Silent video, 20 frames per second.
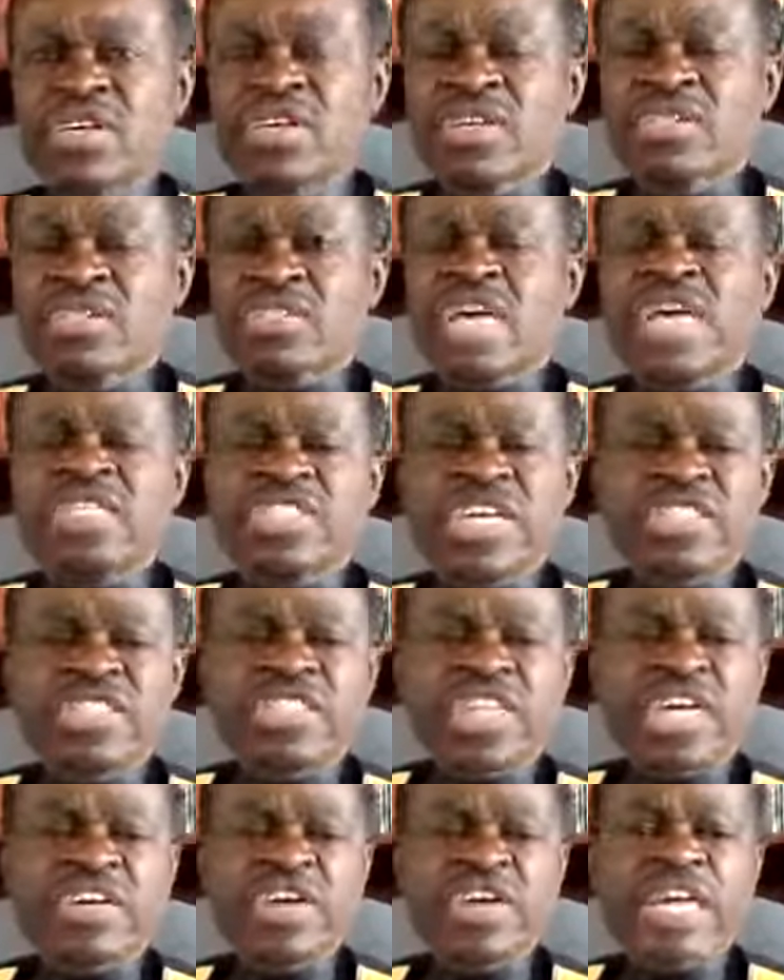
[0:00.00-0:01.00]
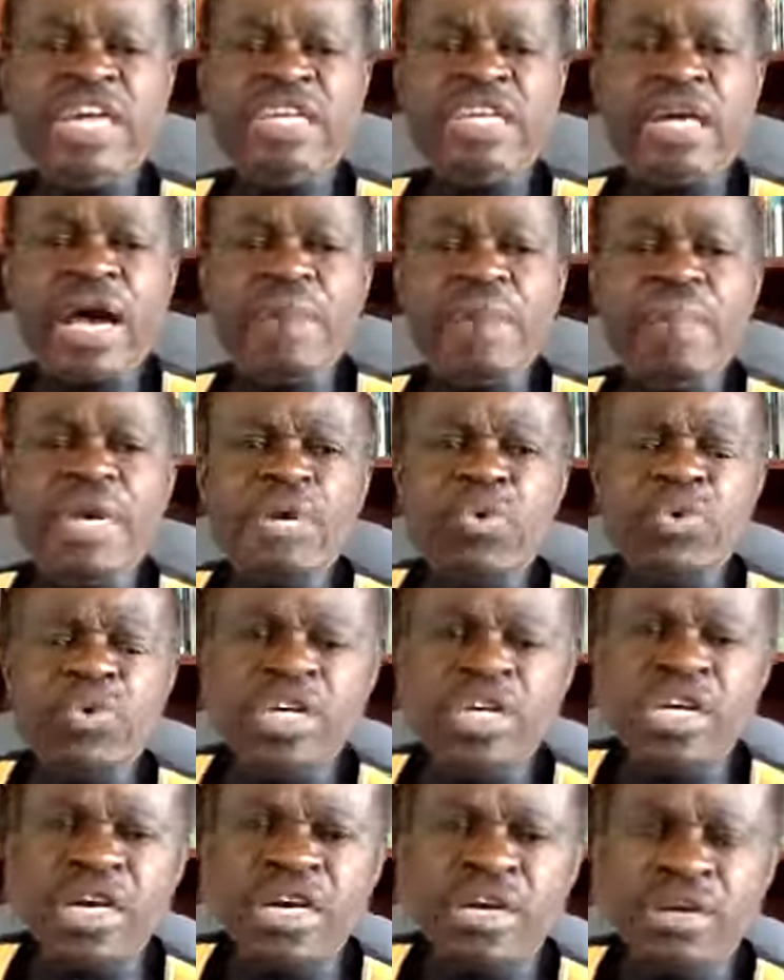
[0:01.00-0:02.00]
such as the great
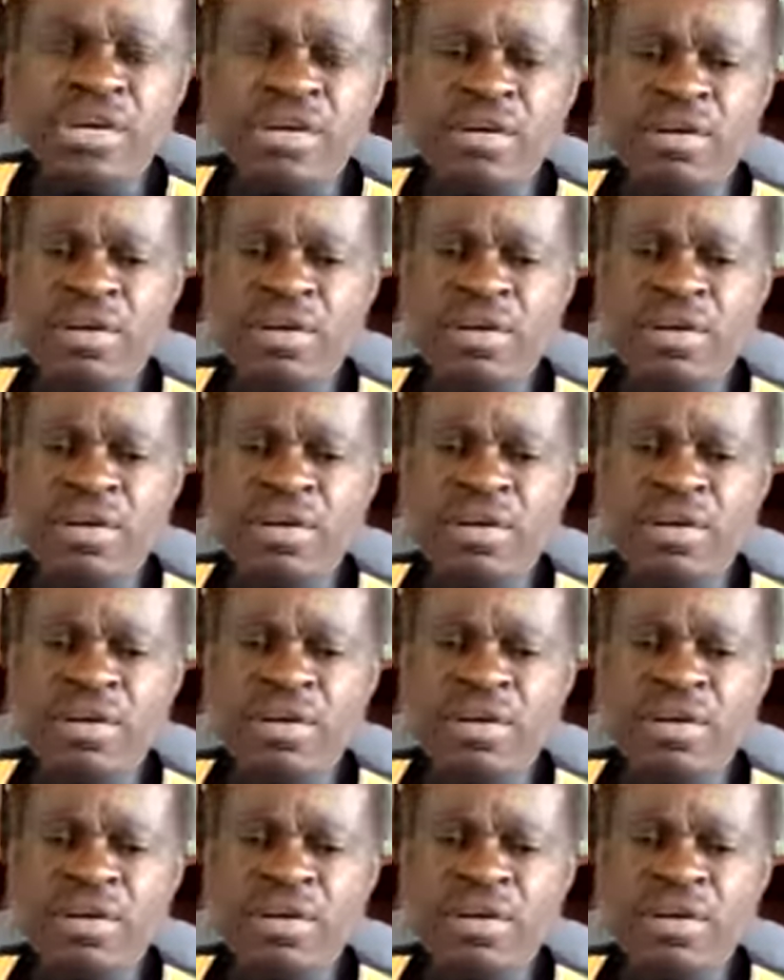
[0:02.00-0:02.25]
Cameroonian,